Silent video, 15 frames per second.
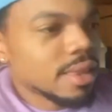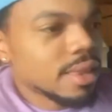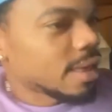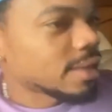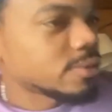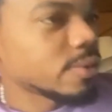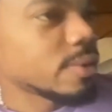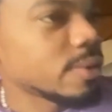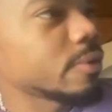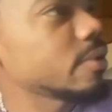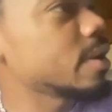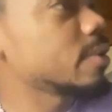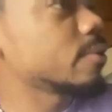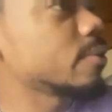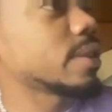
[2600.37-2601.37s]
That's what I'm
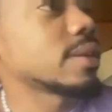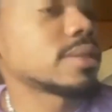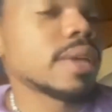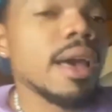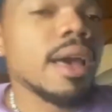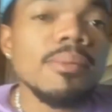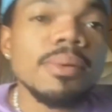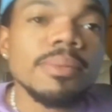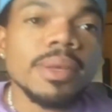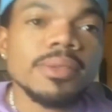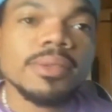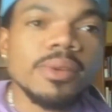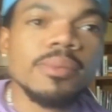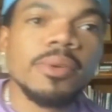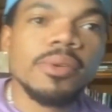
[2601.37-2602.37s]
creating with this album.
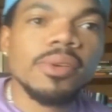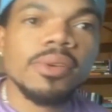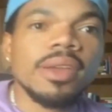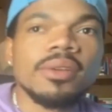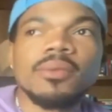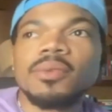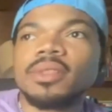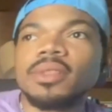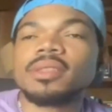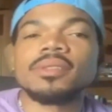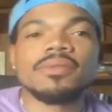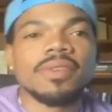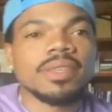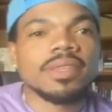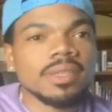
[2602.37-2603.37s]
That's what I'm creating with these
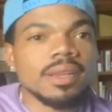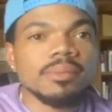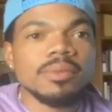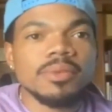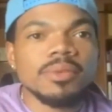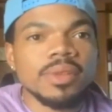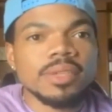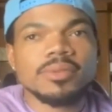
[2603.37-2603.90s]
events that I'm doing.